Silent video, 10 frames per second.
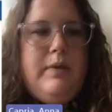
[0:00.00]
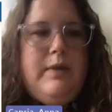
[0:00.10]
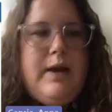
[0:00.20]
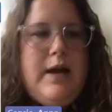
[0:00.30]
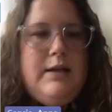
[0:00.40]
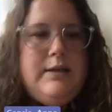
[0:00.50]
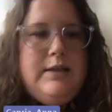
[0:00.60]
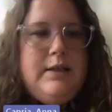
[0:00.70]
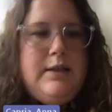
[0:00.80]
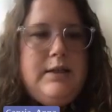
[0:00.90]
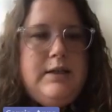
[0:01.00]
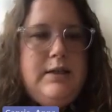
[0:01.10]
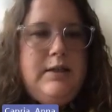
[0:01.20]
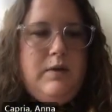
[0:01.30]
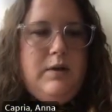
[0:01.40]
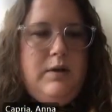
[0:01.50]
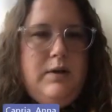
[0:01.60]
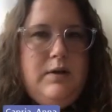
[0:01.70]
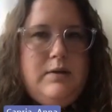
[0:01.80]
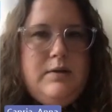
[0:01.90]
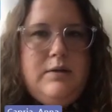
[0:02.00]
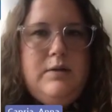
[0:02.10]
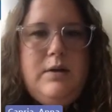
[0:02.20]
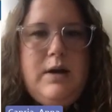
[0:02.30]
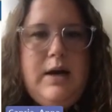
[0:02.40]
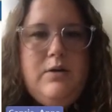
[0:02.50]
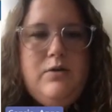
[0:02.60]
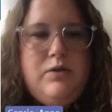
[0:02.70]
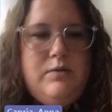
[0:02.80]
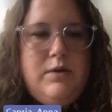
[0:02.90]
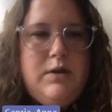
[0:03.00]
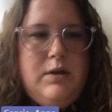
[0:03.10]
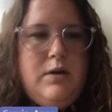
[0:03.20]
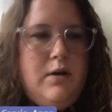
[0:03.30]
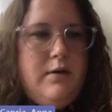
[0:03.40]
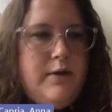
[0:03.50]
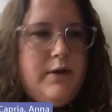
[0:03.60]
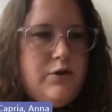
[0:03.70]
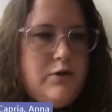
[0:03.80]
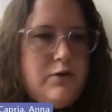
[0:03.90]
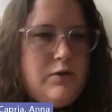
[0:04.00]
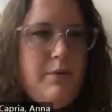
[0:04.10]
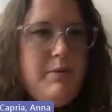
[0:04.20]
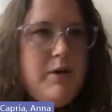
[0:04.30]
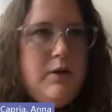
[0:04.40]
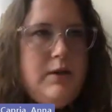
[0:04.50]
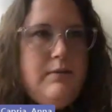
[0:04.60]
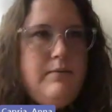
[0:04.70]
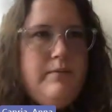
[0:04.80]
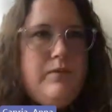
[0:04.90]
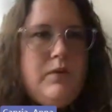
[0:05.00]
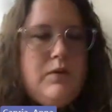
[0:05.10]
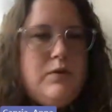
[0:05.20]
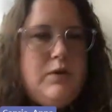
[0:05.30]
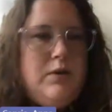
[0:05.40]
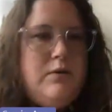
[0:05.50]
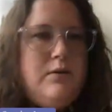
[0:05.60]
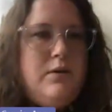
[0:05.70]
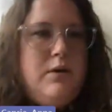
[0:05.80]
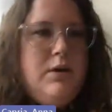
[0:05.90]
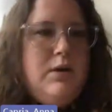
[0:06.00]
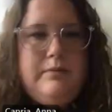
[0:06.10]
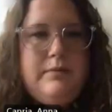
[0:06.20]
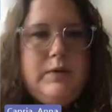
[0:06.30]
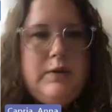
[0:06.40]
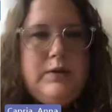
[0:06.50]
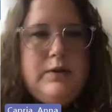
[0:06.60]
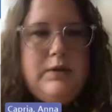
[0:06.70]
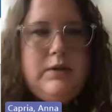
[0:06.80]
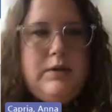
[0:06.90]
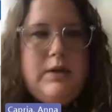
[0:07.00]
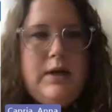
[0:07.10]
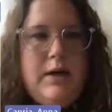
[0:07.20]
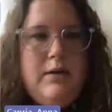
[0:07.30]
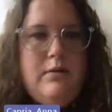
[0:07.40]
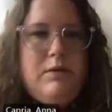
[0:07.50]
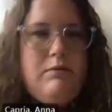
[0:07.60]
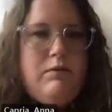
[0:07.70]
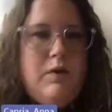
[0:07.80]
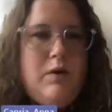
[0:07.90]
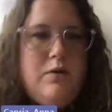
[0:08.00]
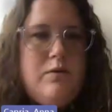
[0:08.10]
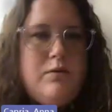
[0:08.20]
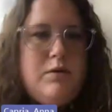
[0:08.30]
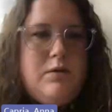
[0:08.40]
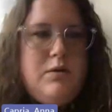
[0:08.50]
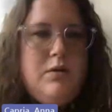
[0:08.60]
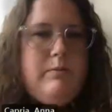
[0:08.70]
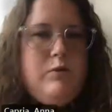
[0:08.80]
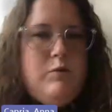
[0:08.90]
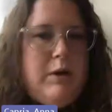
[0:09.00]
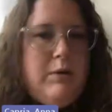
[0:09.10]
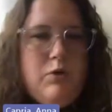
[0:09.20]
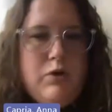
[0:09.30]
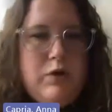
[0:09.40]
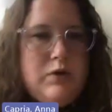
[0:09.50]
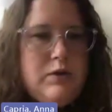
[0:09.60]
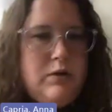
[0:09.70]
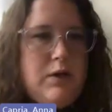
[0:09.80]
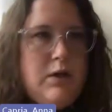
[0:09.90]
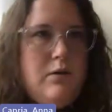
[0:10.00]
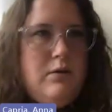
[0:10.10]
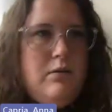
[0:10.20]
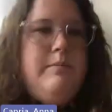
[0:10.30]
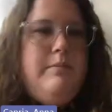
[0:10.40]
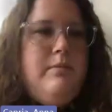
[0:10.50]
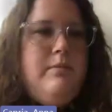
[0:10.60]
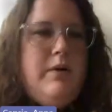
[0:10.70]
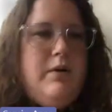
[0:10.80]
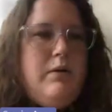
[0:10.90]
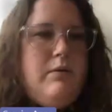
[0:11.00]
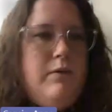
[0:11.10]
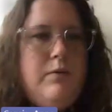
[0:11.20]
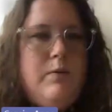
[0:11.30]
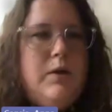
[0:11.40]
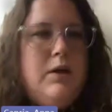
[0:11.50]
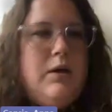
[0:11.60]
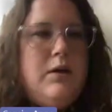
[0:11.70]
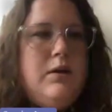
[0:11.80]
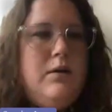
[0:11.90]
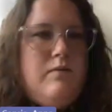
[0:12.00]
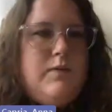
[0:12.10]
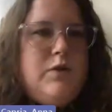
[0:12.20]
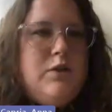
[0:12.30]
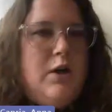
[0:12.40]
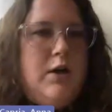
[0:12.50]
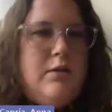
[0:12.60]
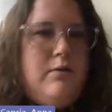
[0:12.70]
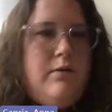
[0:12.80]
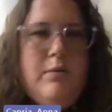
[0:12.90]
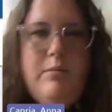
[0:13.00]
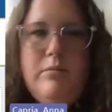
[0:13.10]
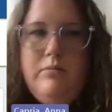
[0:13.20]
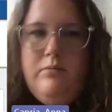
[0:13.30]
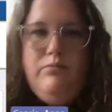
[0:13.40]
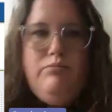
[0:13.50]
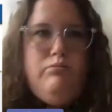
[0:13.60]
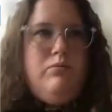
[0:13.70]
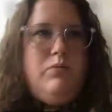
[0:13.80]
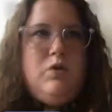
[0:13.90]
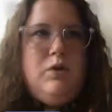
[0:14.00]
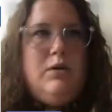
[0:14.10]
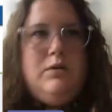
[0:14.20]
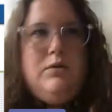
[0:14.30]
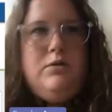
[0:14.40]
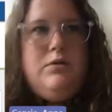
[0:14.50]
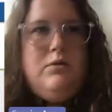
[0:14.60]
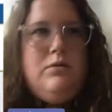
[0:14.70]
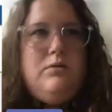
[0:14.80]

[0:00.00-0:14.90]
That data is housed within our features primarily. So let's see that those spike proteins are there. And we started from source.